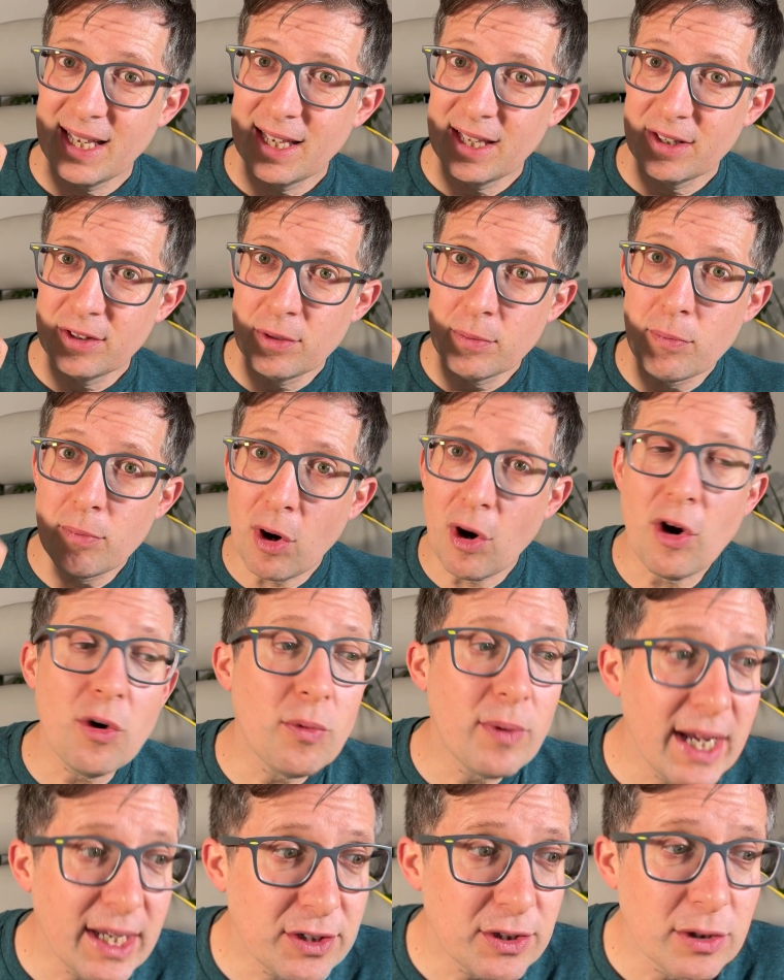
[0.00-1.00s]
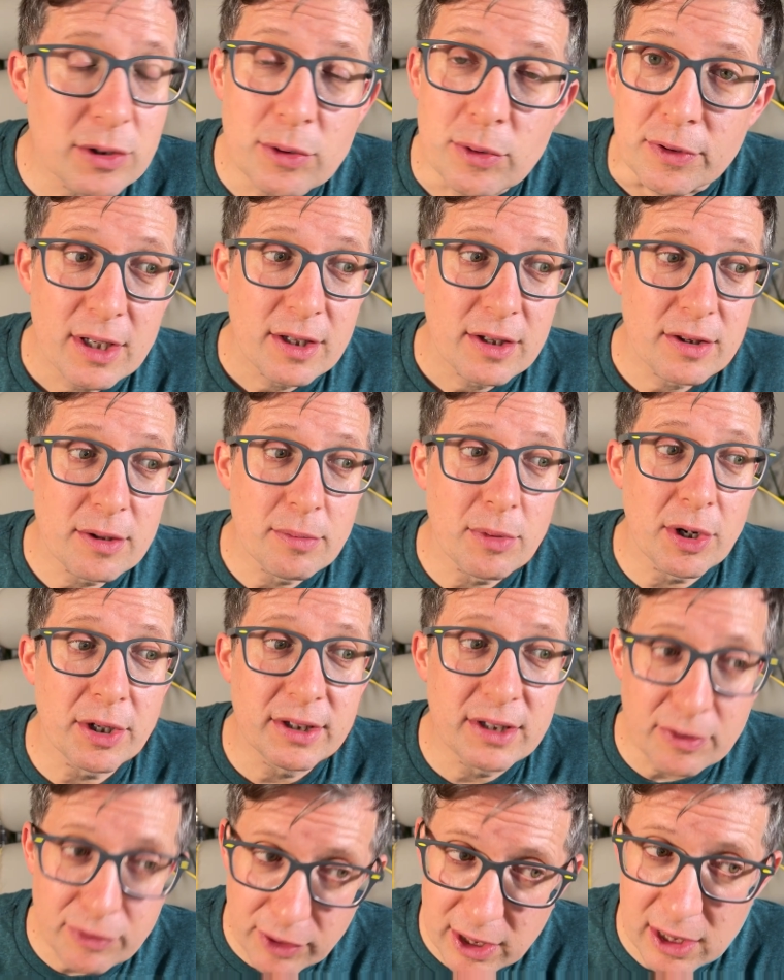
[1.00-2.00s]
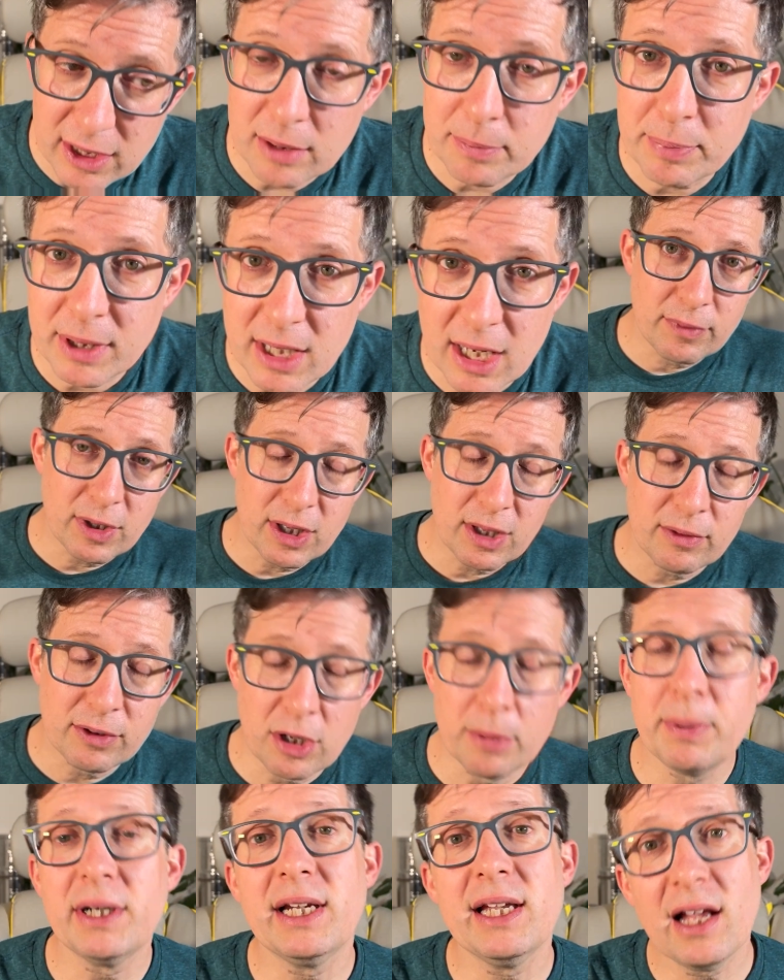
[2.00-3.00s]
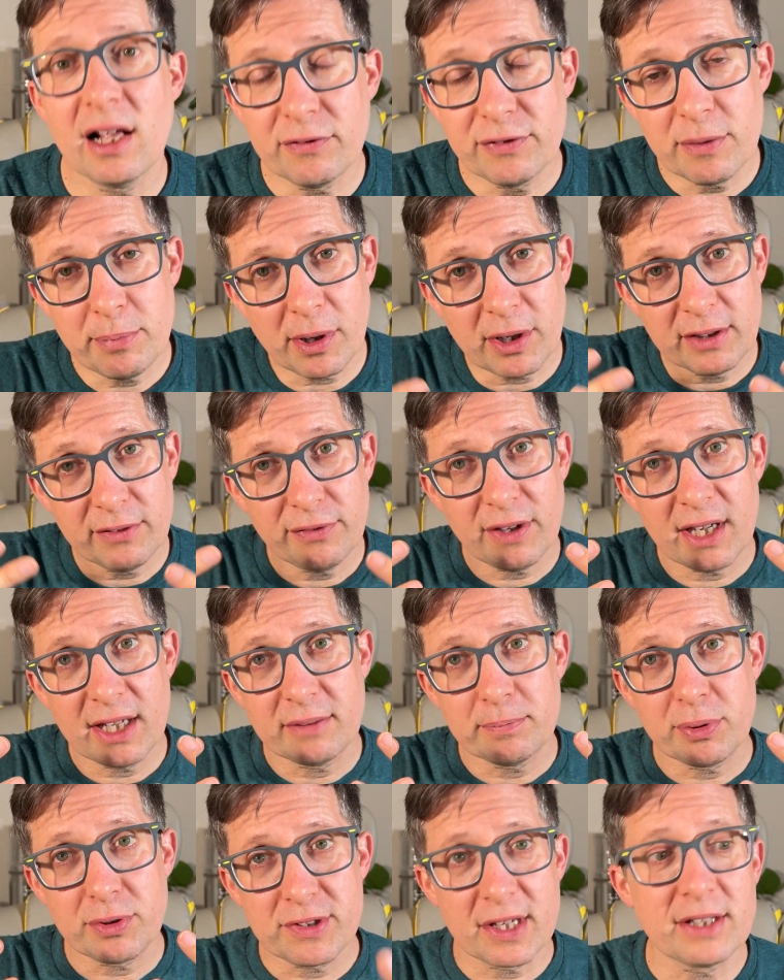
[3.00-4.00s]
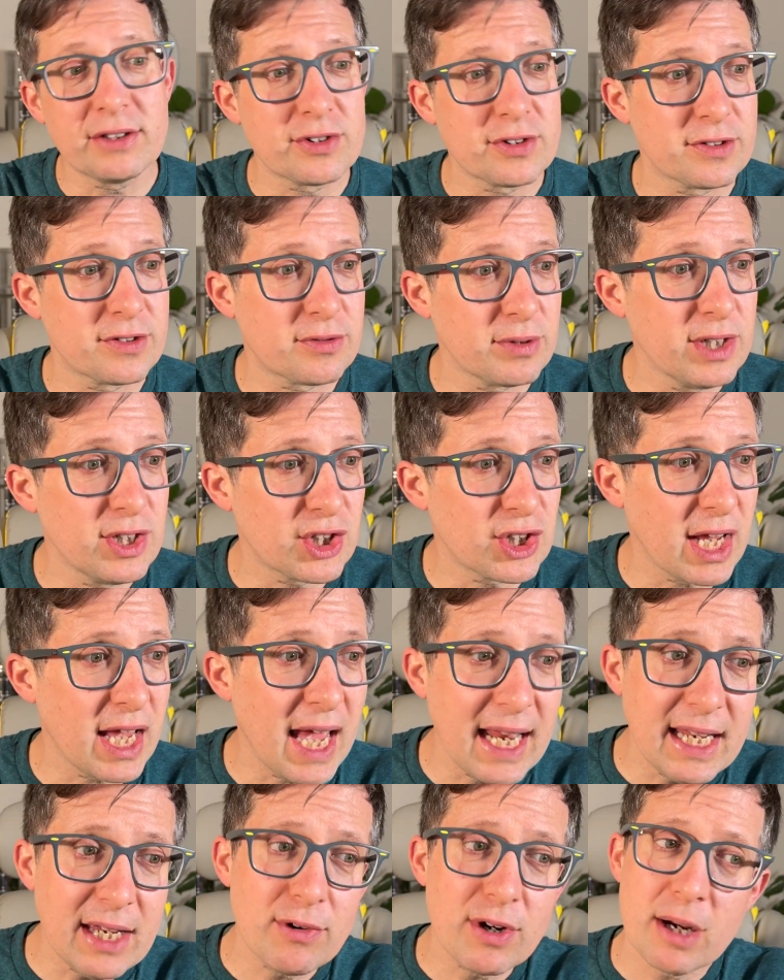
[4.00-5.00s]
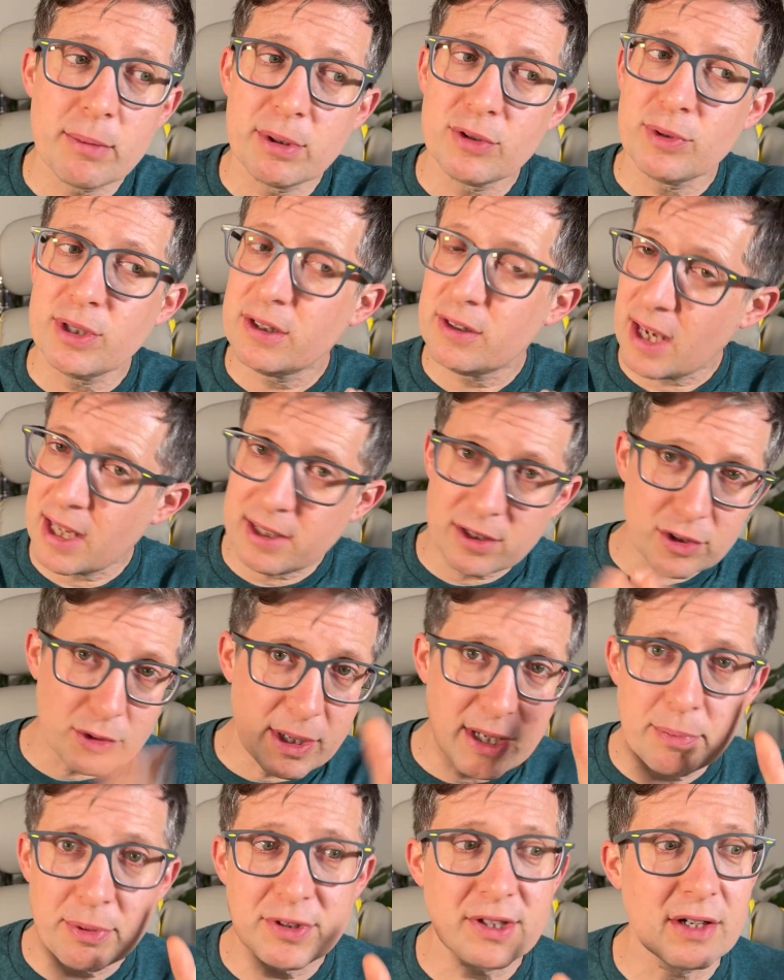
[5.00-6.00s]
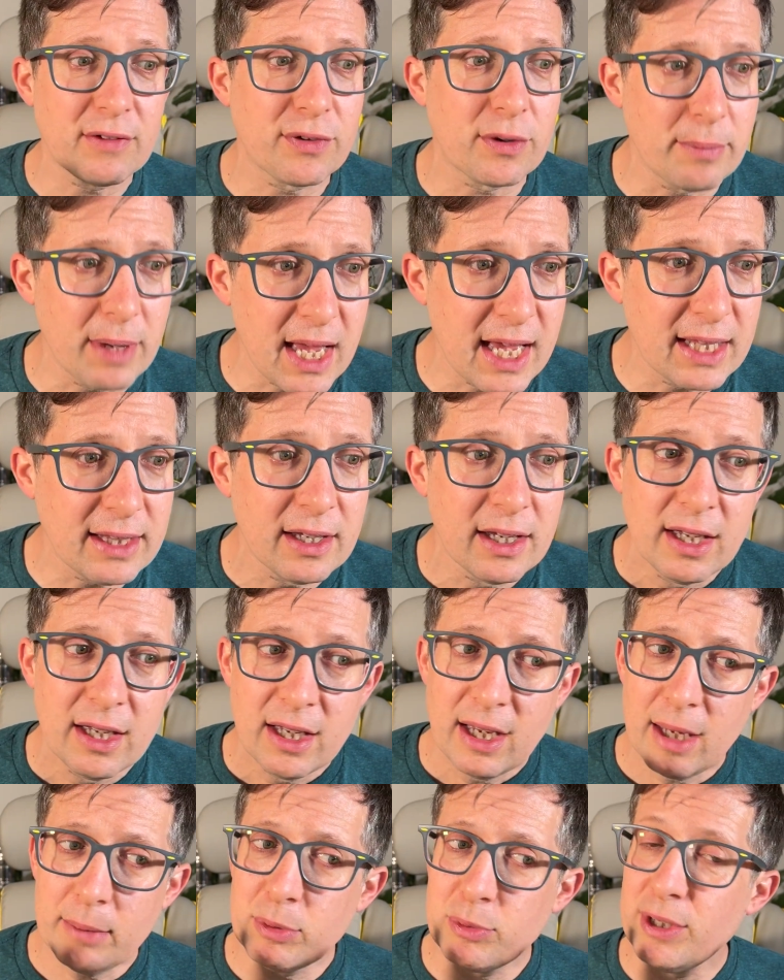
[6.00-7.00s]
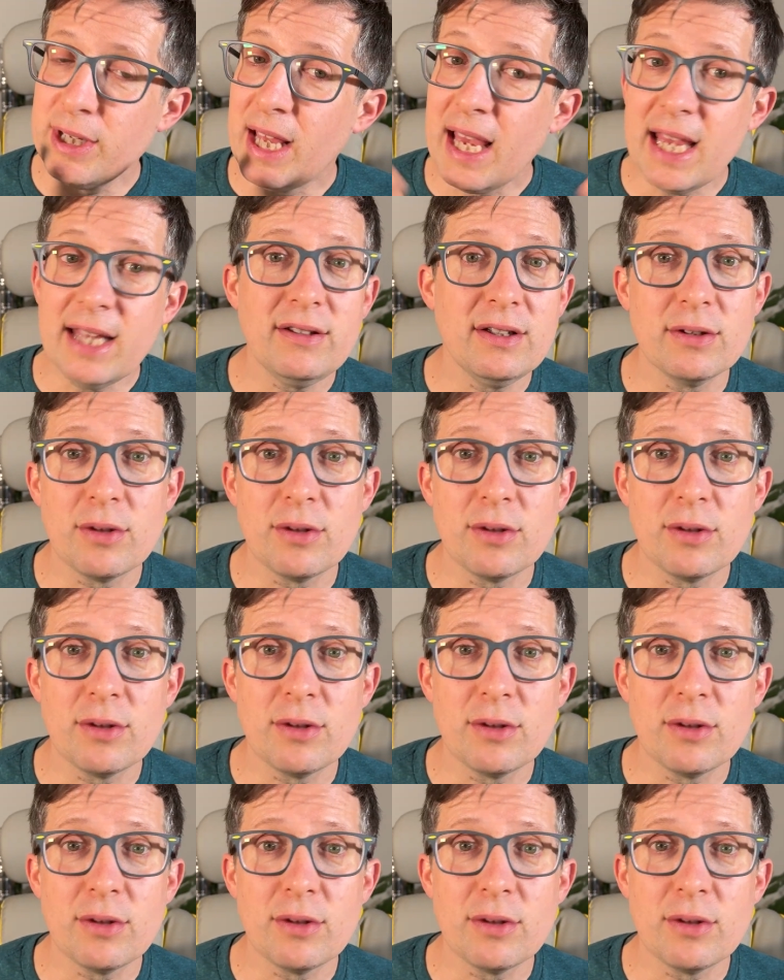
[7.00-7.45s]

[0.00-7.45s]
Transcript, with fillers: The more weight you lose, the more difficult it becomes. Typically, healthy body fat percentages reach anywhere between 10 and 20% for men and between 18 and